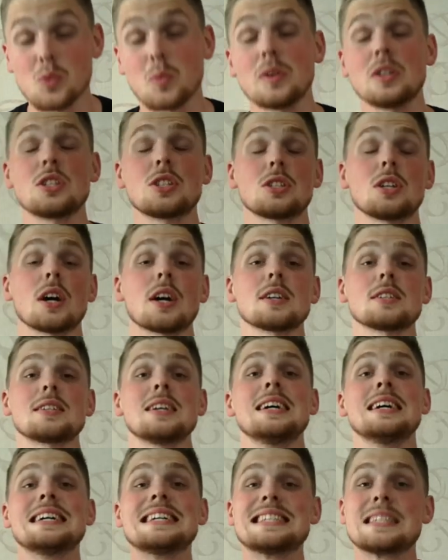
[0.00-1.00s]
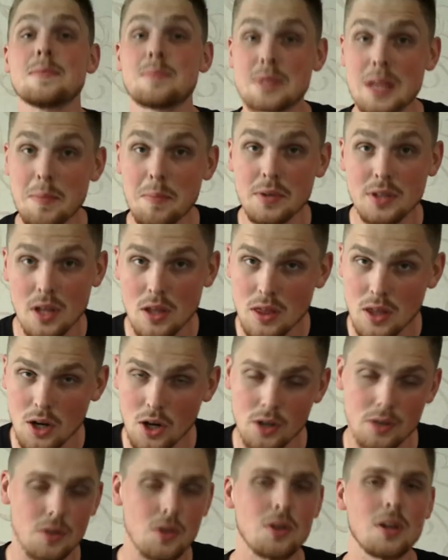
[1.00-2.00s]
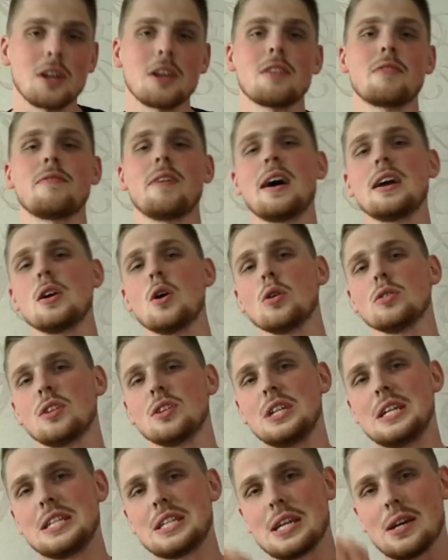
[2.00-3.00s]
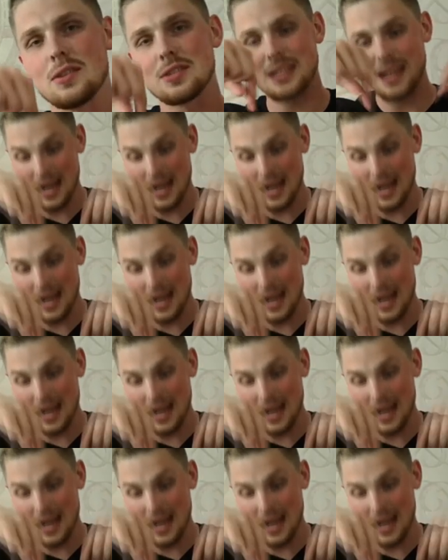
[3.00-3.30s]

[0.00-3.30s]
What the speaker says: which starts September the 3rd. You can find all the details